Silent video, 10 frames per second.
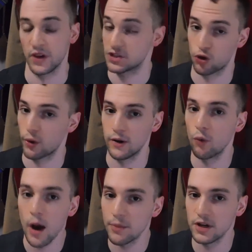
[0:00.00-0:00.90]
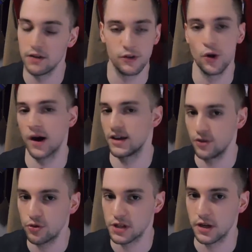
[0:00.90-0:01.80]
It's a great weapon if you know how to
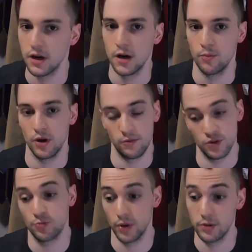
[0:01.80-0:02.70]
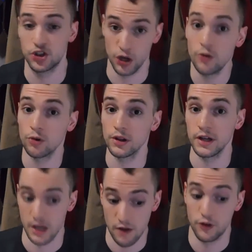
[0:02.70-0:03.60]
use it, But
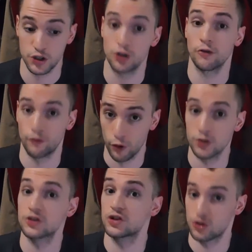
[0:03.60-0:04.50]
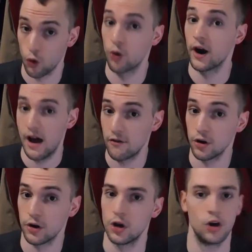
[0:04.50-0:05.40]
generally, if it's your first store
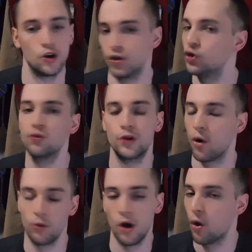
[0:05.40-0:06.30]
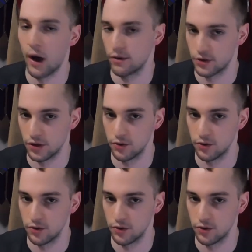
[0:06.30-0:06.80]
ever, you don't know how to